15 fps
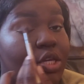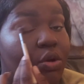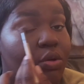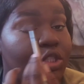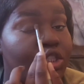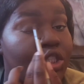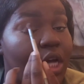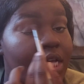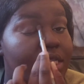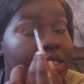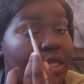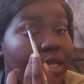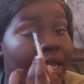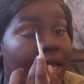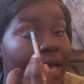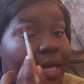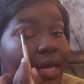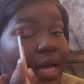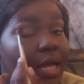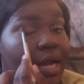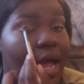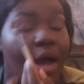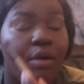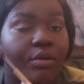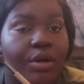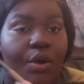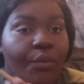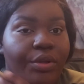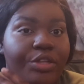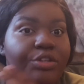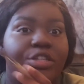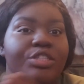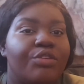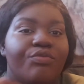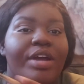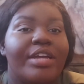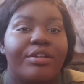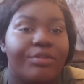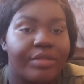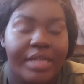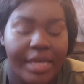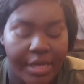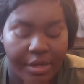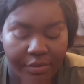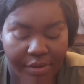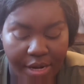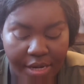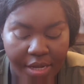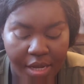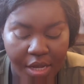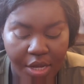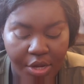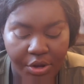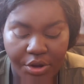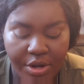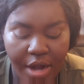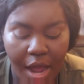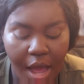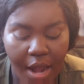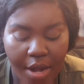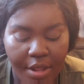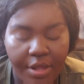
You're just like an outgoing, you're just a regular kid, right? You're not